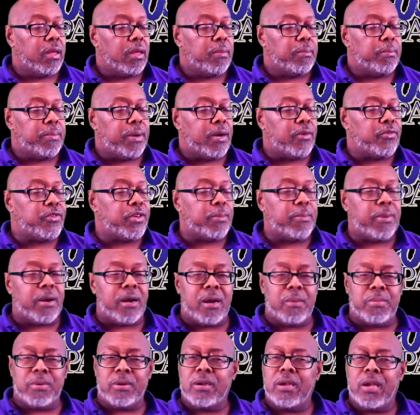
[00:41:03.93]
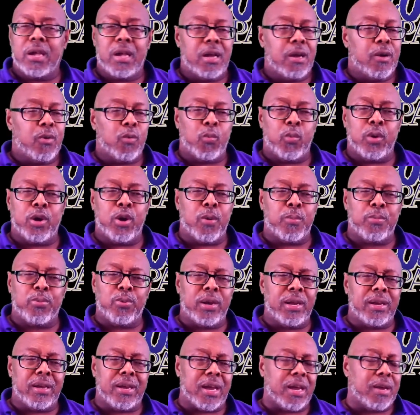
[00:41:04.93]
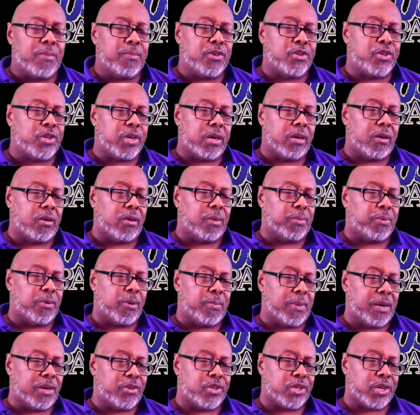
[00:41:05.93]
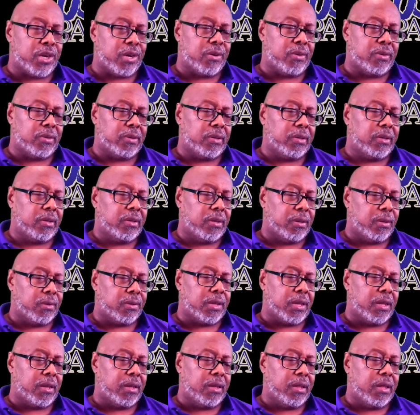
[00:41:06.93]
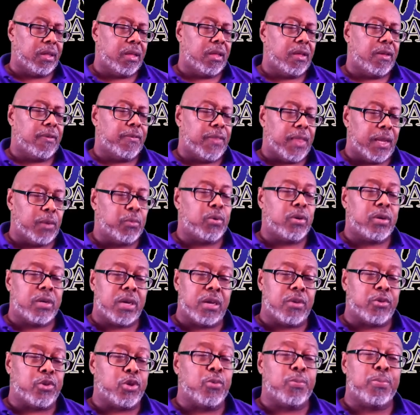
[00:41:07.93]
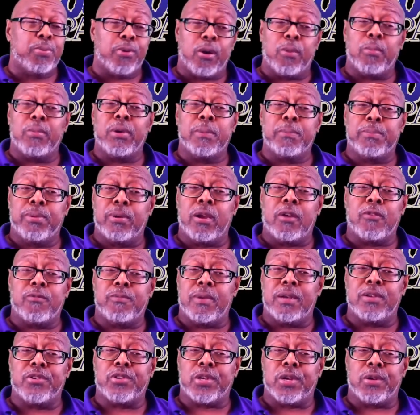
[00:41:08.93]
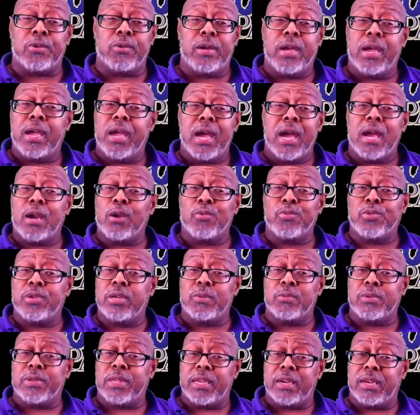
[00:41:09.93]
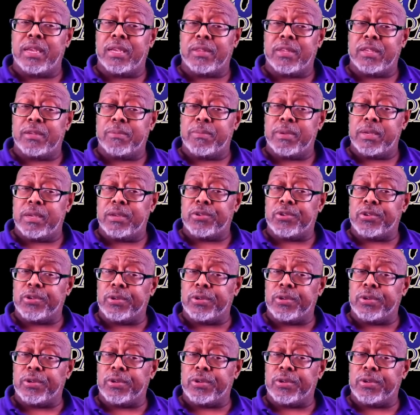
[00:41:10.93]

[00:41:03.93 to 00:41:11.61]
Bouncy Barber, we don't bring K. Michelle up on my show. Okay? That will get you permanently put off my show. I don't deal with that ignorant bitch.